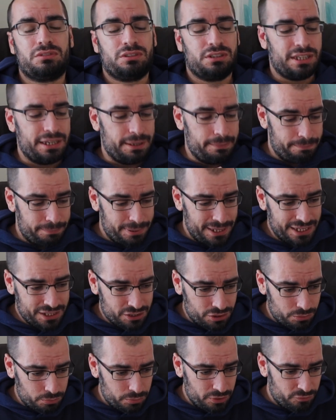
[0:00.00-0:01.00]
like
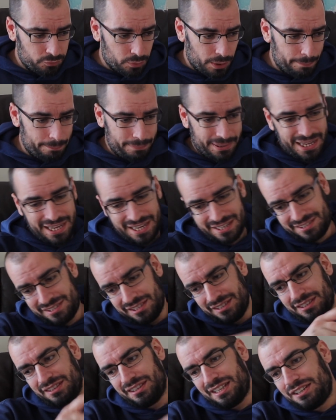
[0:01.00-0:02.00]
pick up with one
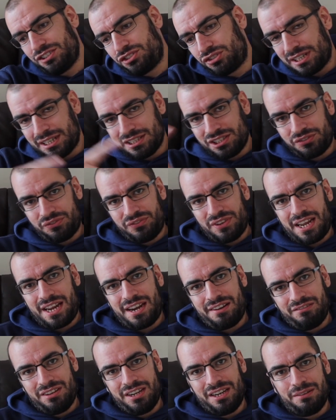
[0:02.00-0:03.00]
person and then
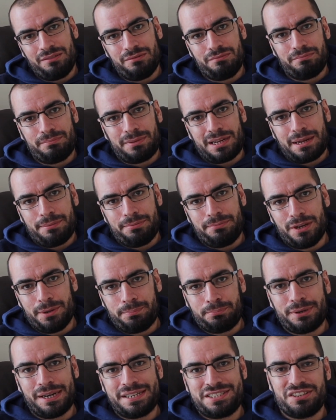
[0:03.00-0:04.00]
transfer it by a
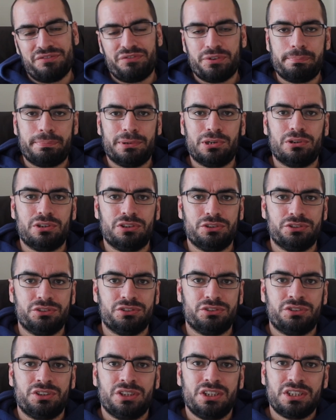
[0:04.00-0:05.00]
press of a
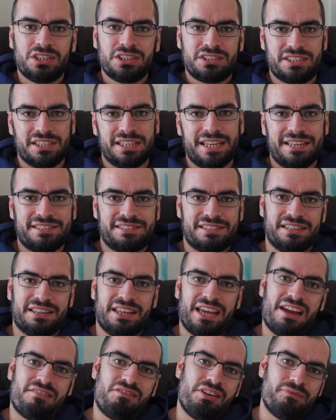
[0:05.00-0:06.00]
button to get to
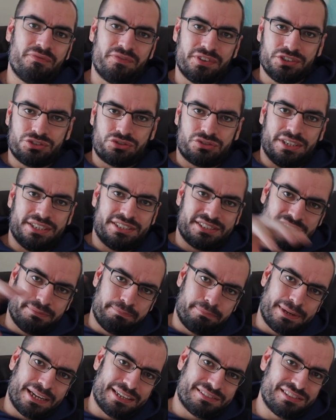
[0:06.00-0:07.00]
their inventory to
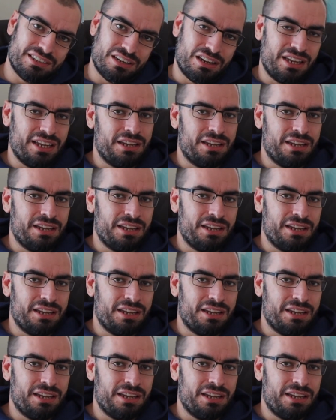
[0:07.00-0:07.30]
pass it.